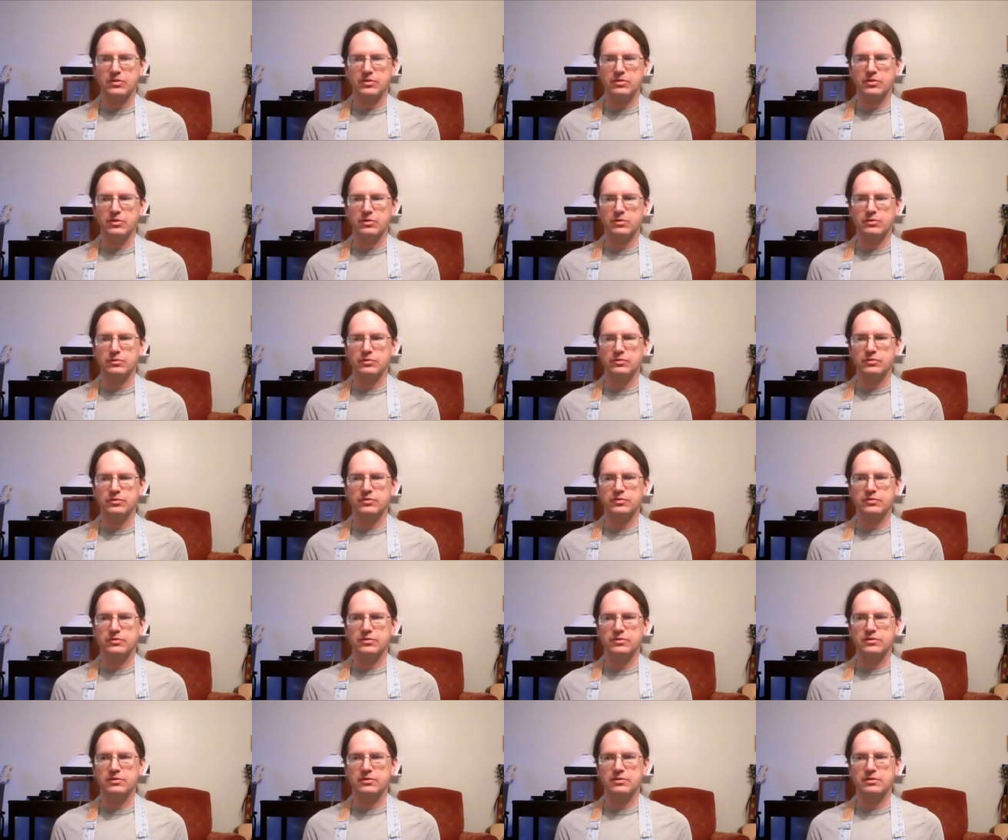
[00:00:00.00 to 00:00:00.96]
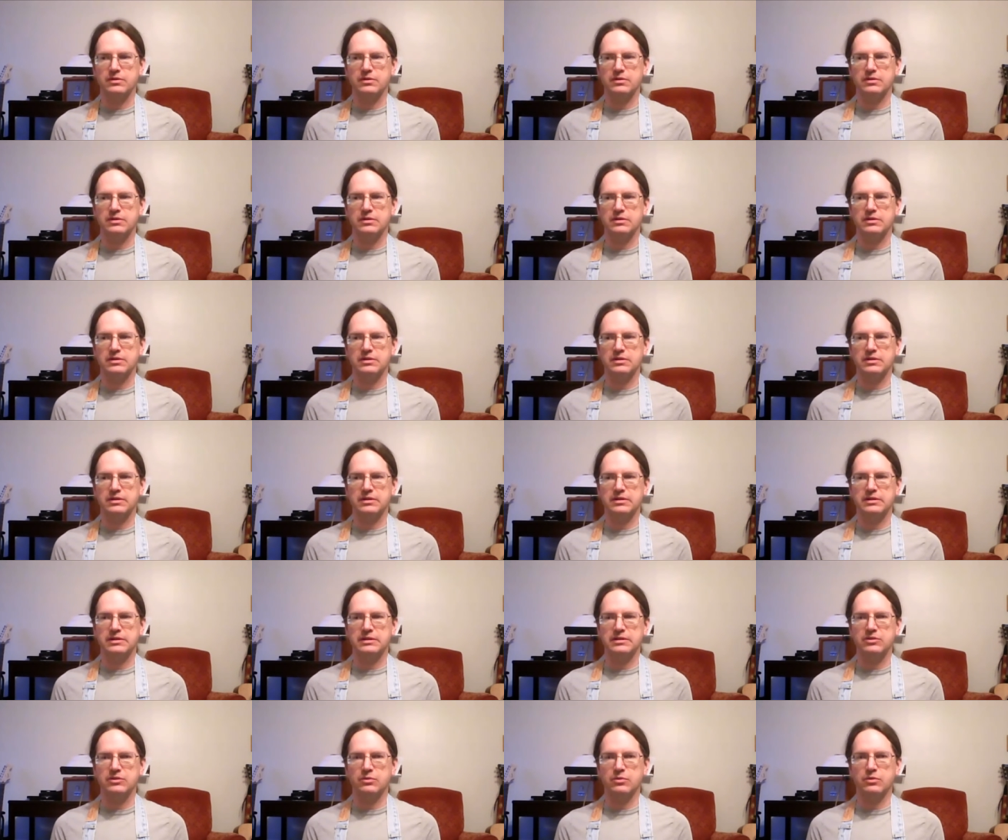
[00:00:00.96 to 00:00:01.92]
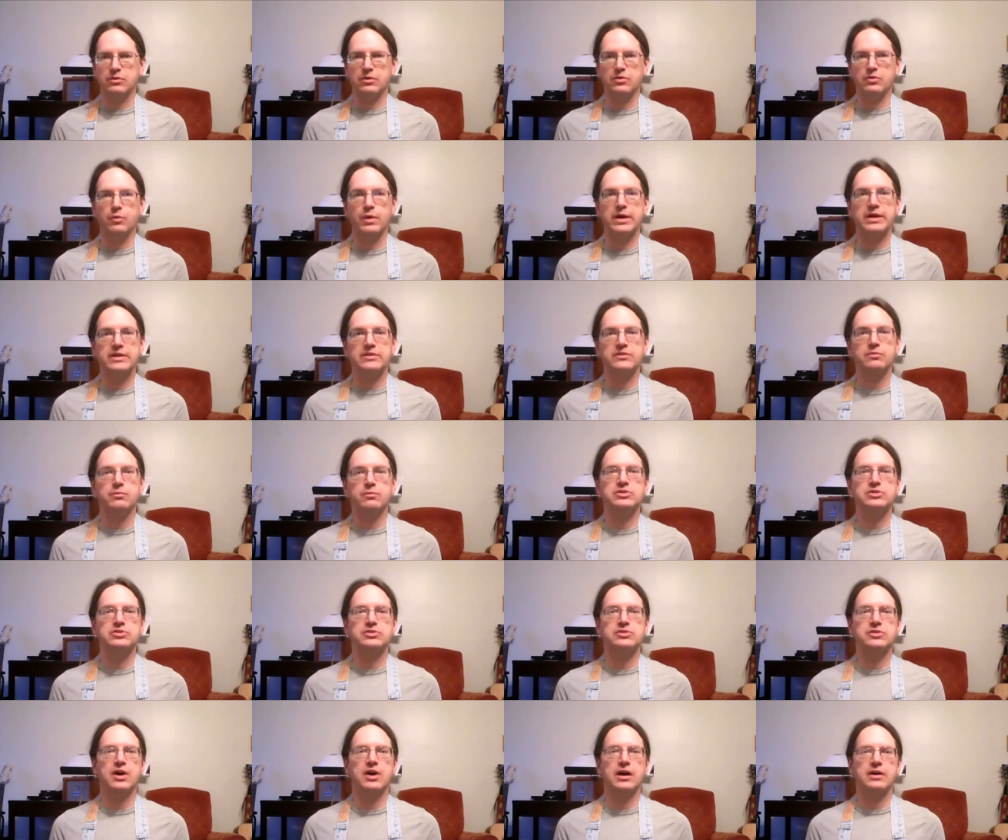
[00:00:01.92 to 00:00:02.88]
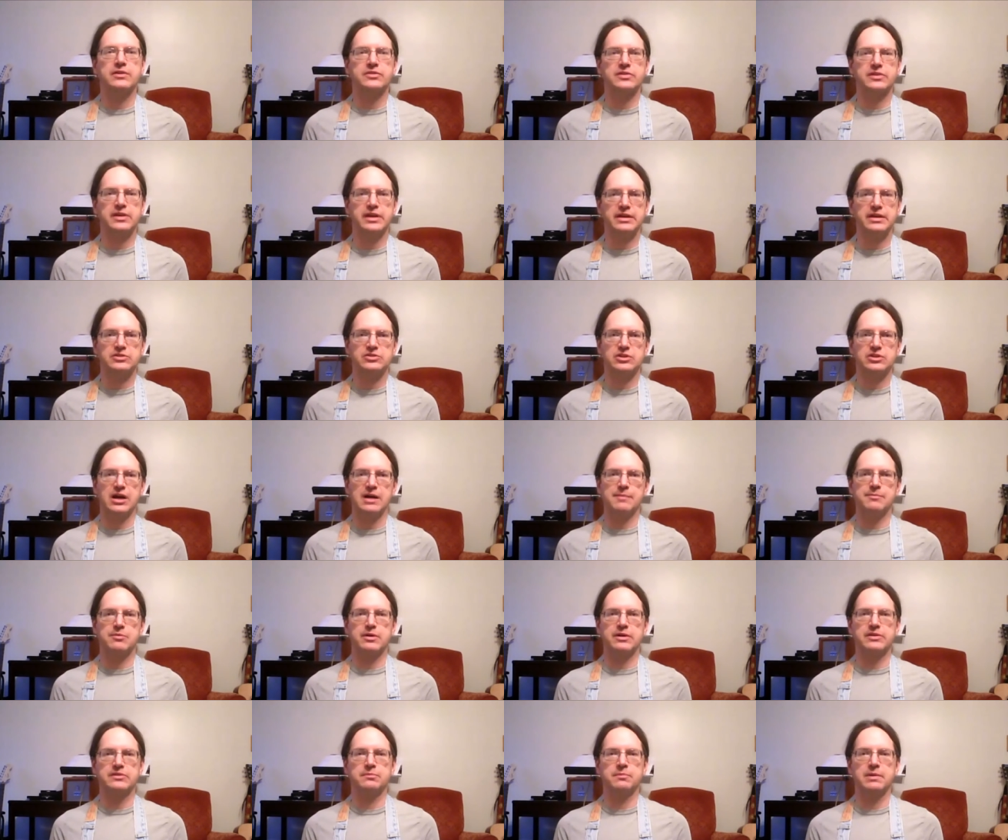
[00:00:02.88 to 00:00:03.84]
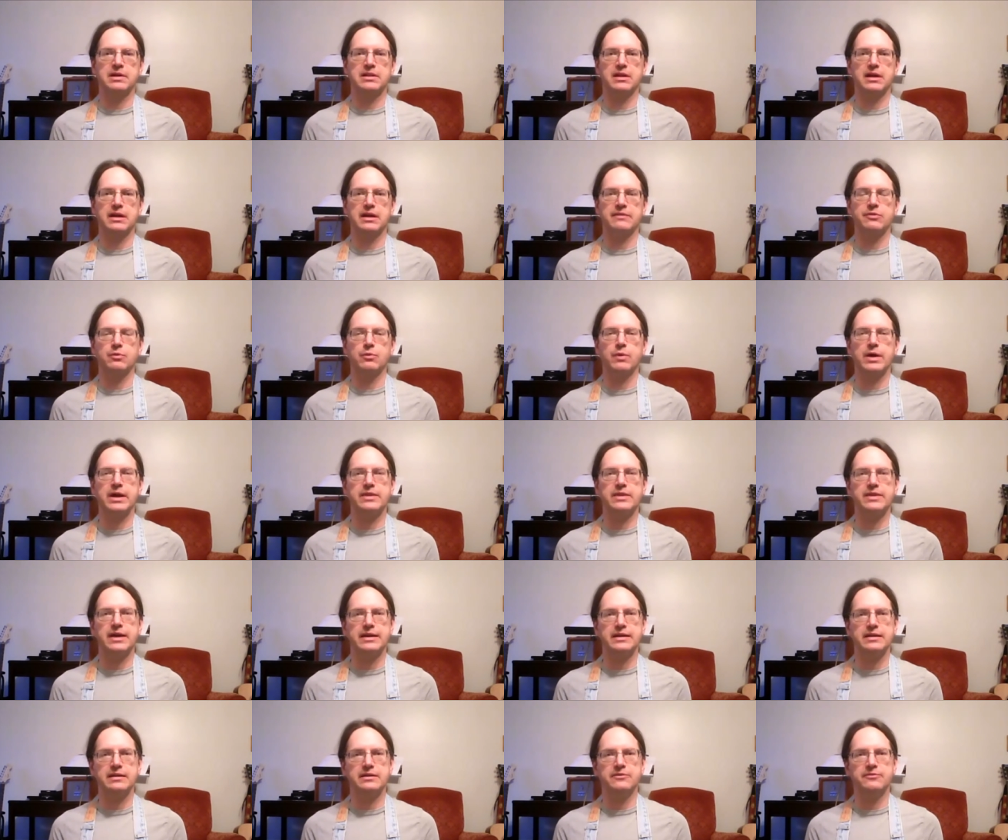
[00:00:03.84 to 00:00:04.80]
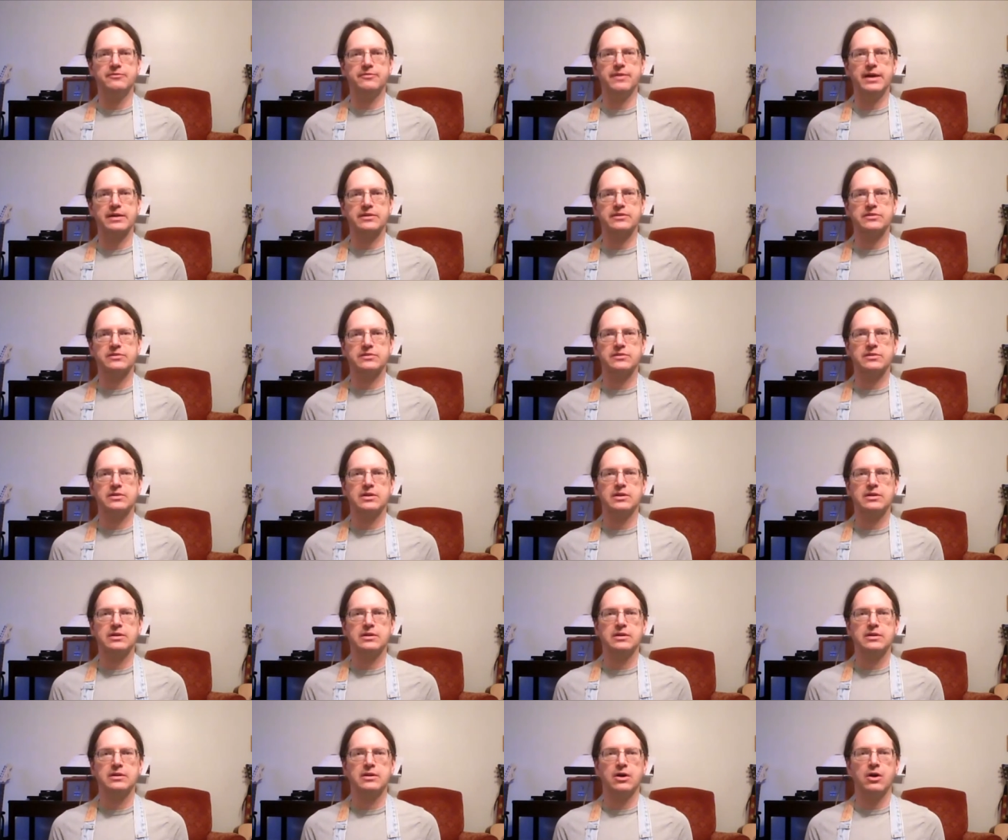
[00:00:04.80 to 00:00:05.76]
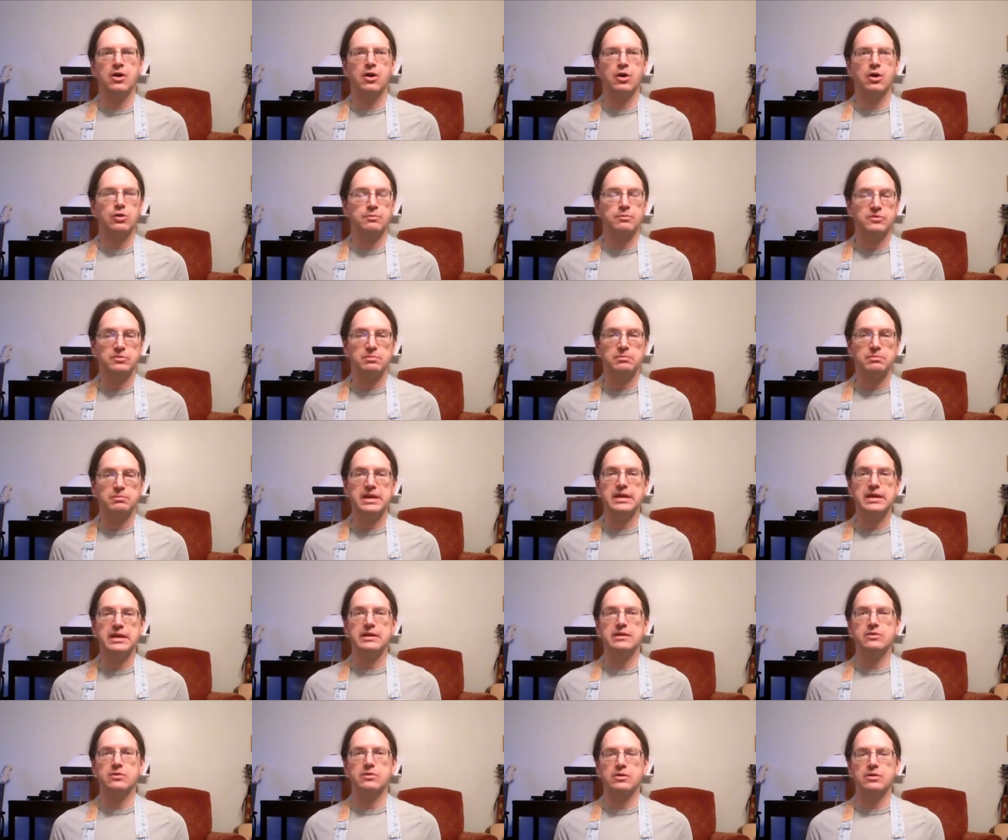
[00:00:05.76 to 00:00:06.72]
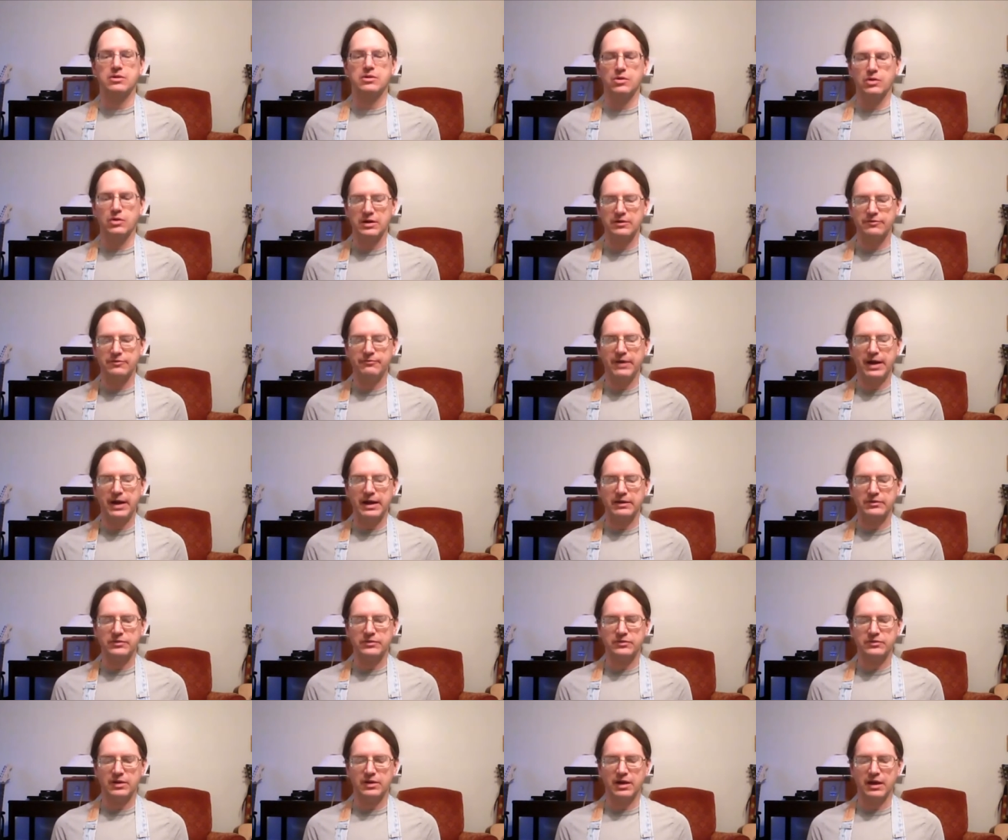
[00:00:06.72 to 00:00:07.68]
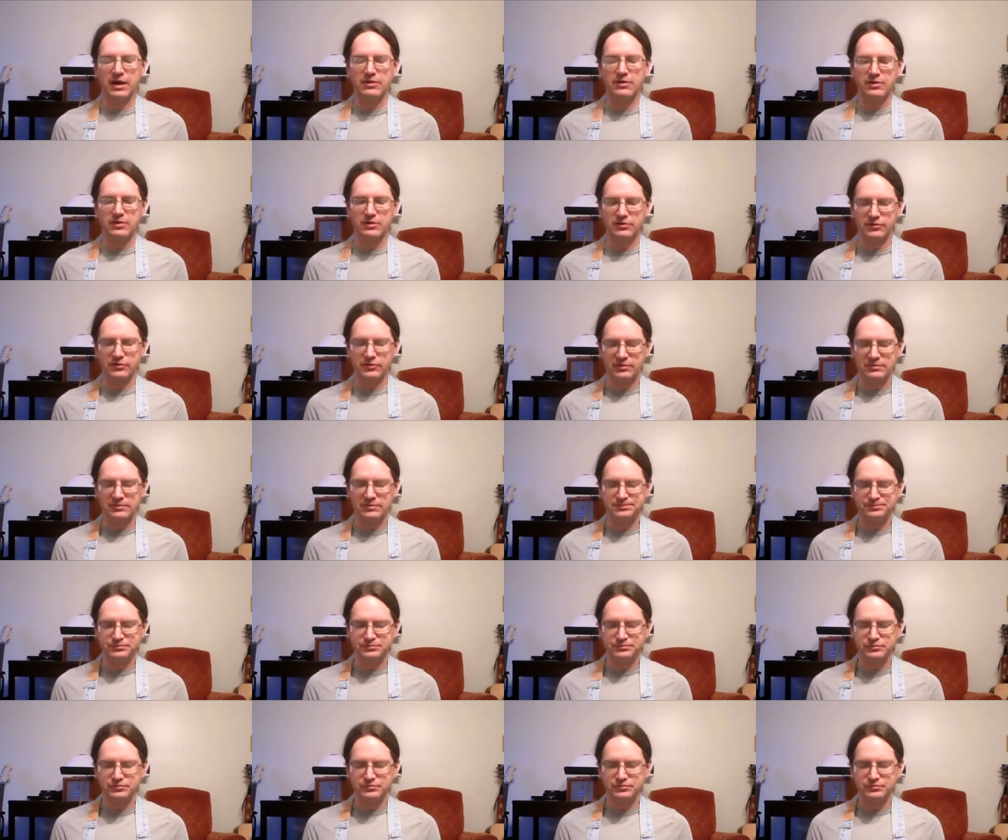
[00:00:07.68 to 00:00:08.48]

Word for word: those or the ways in which intoxication operates in my life, the way that it affects harms me or, or affects others